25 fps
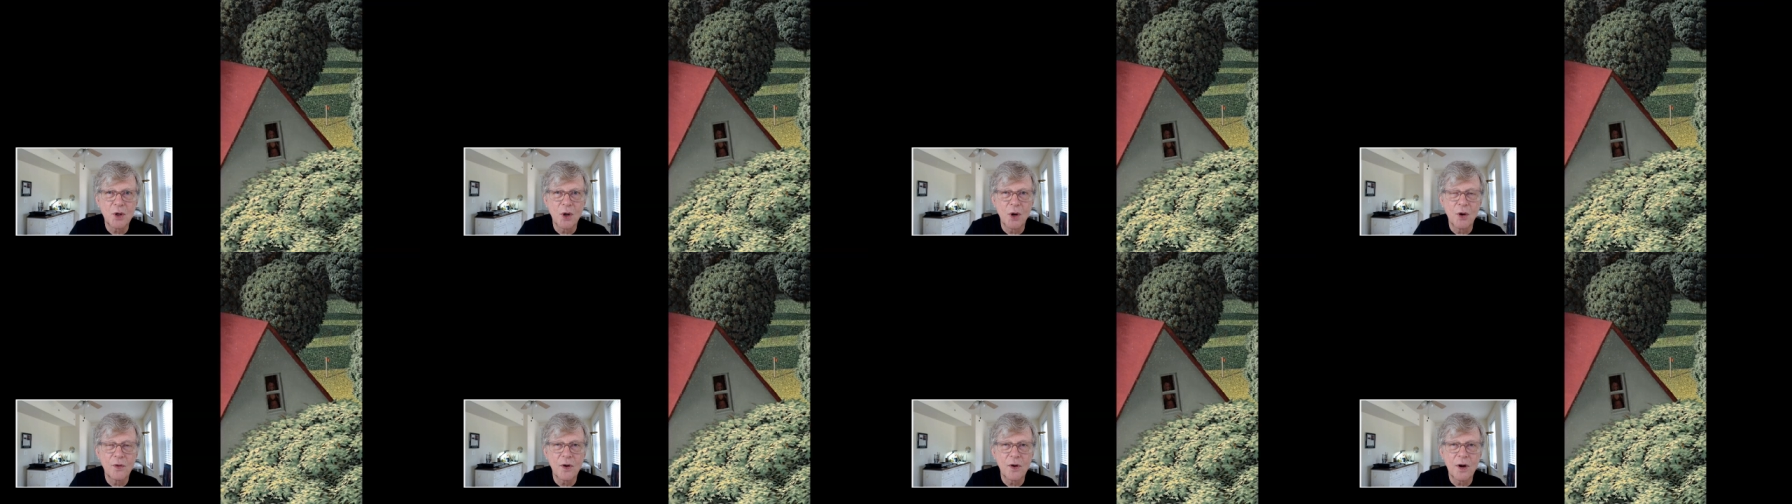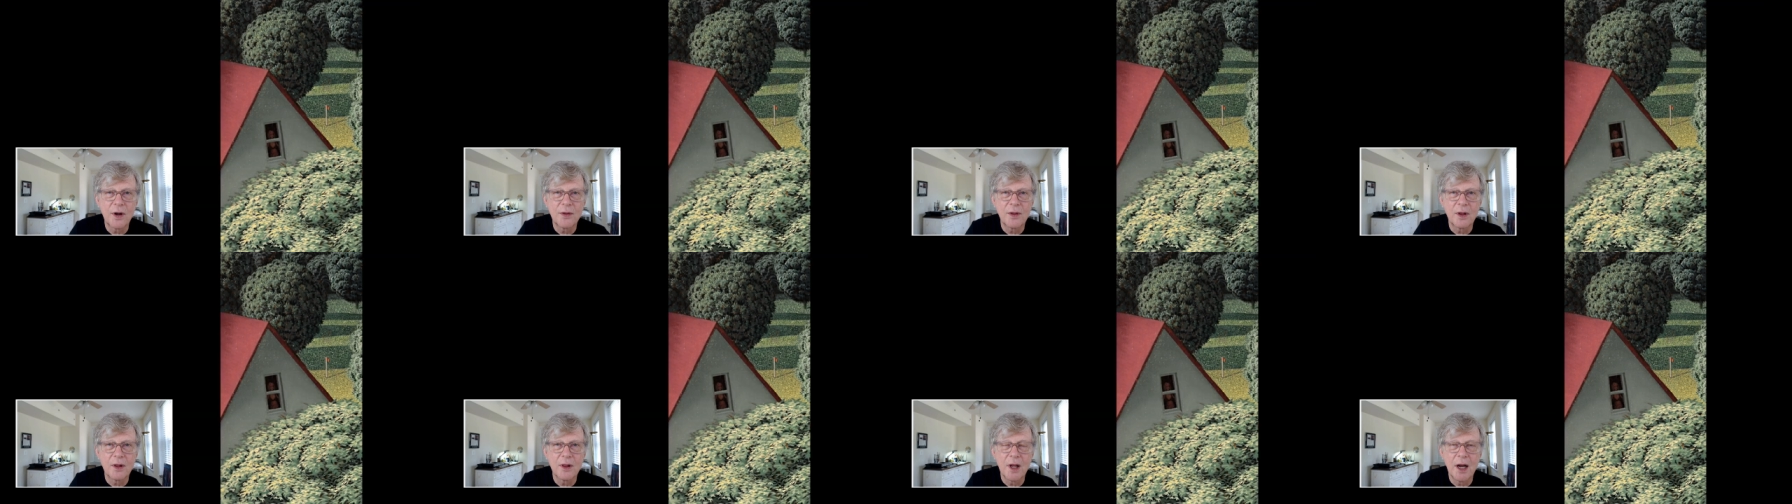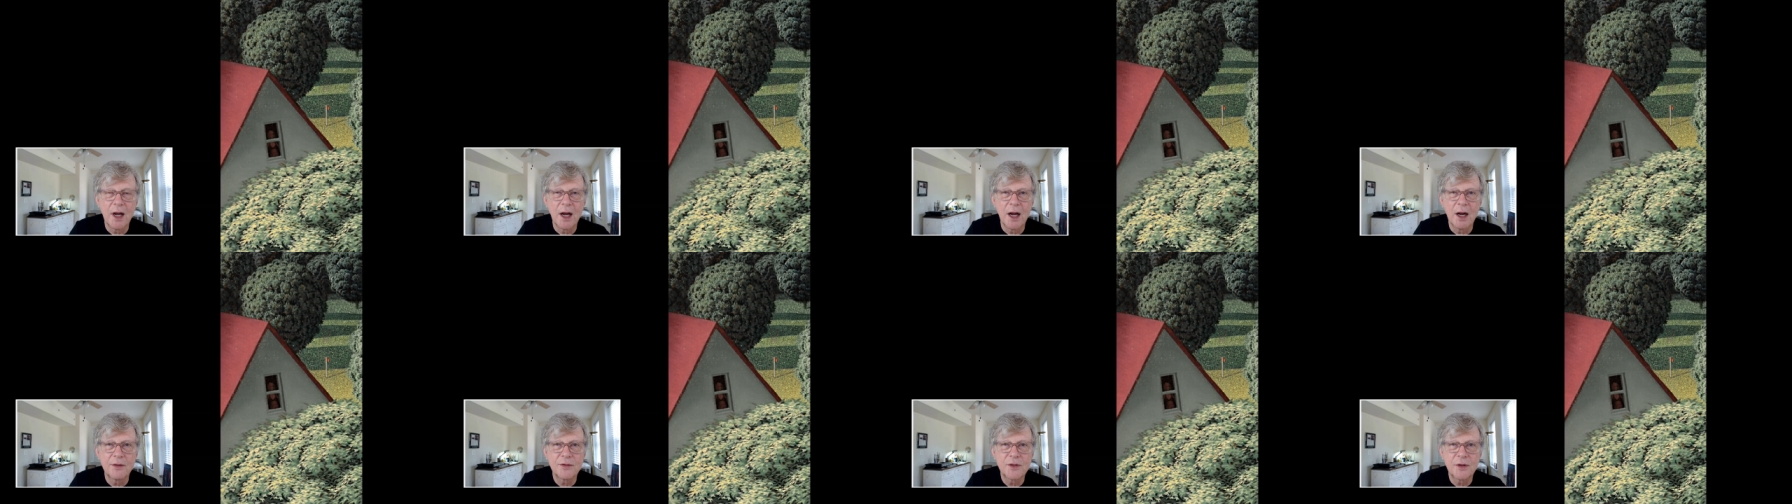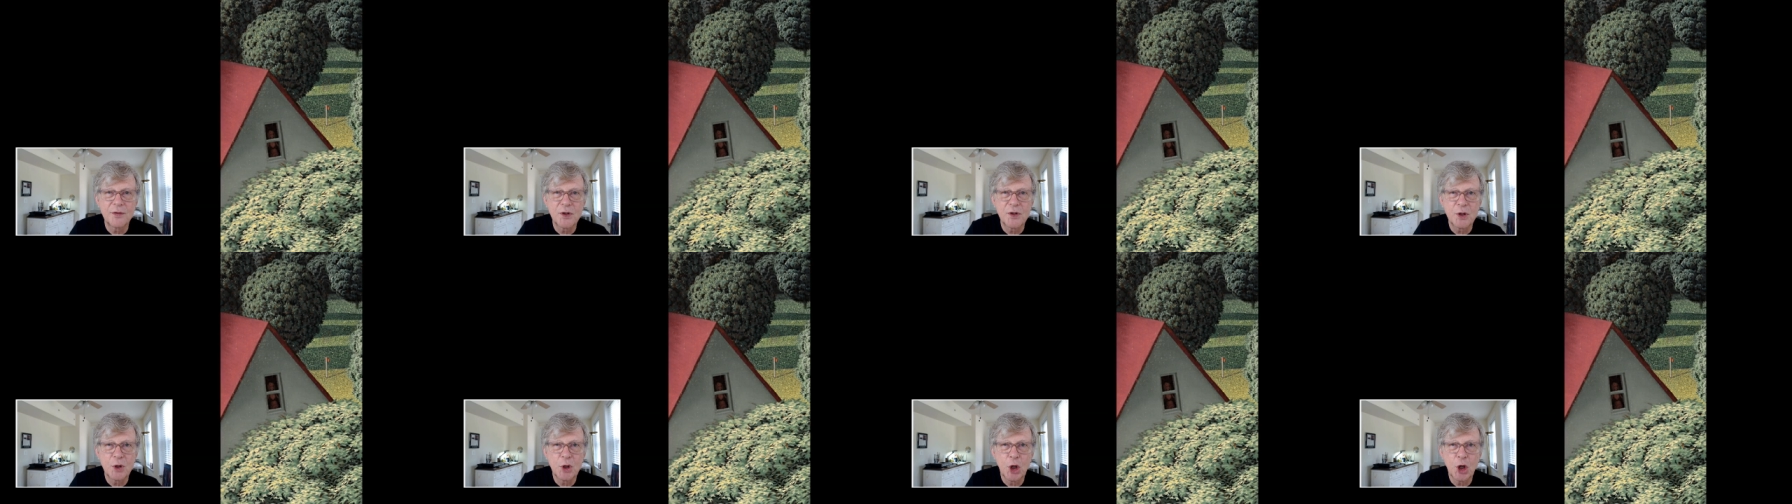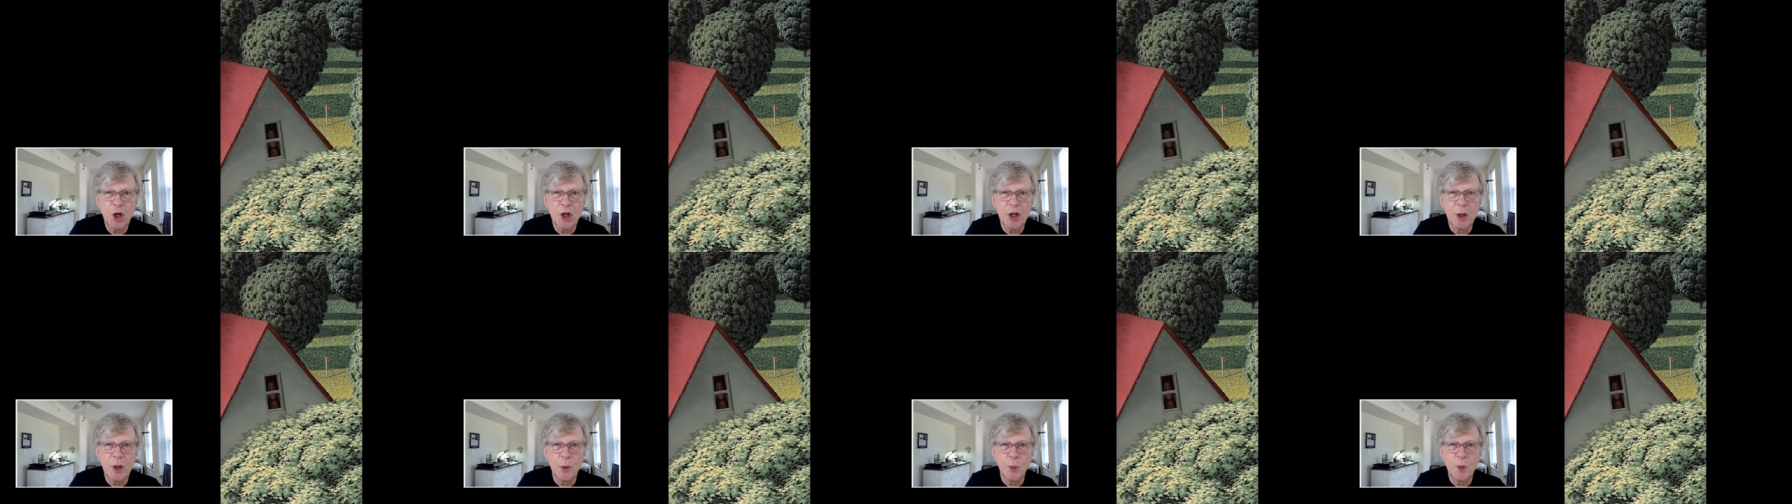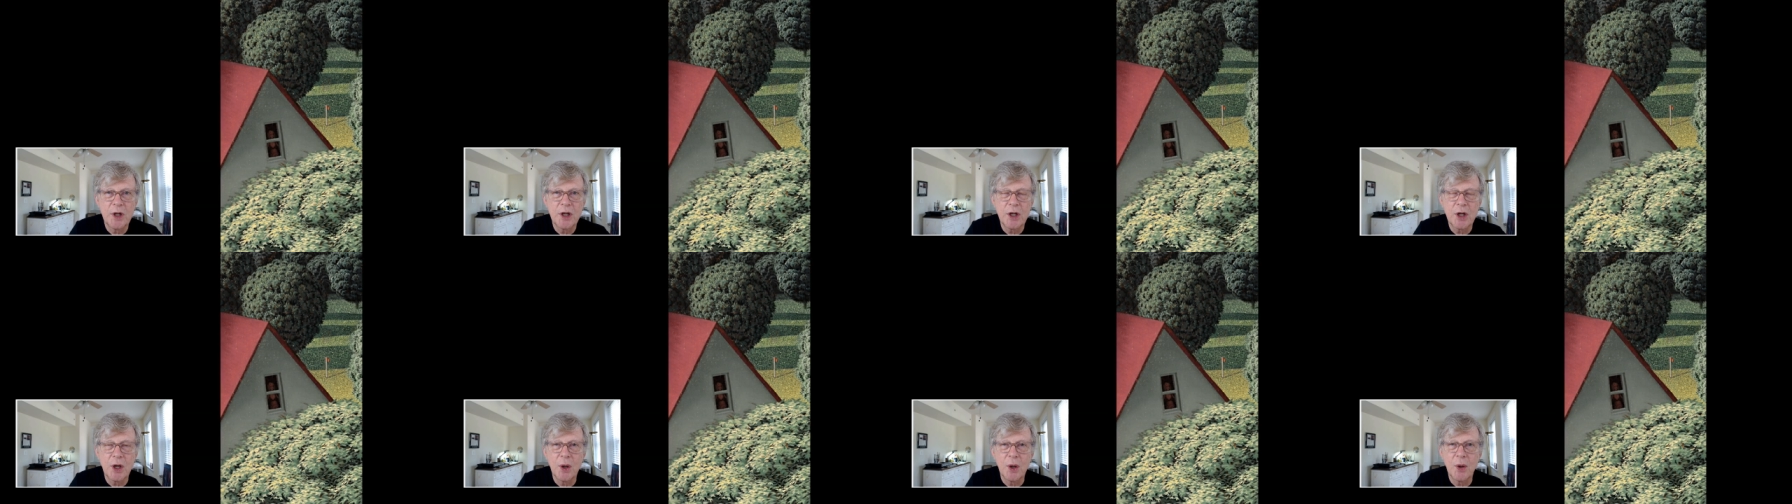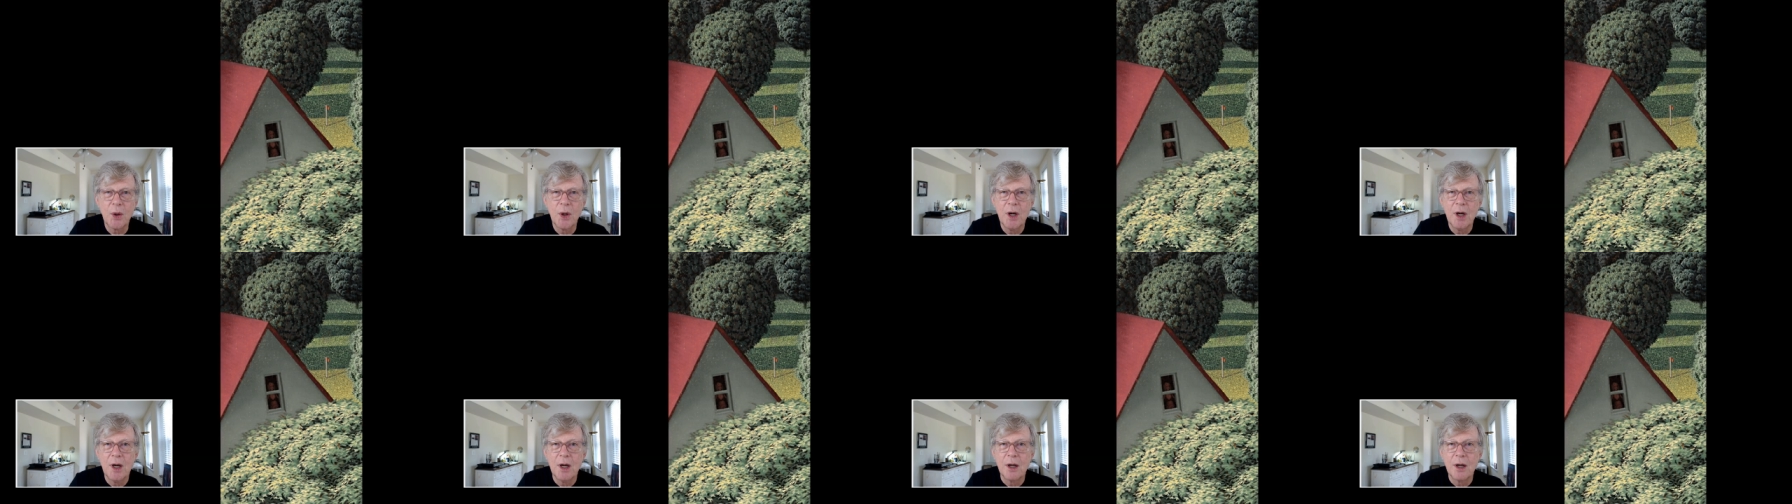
over on the left. If you look in the window,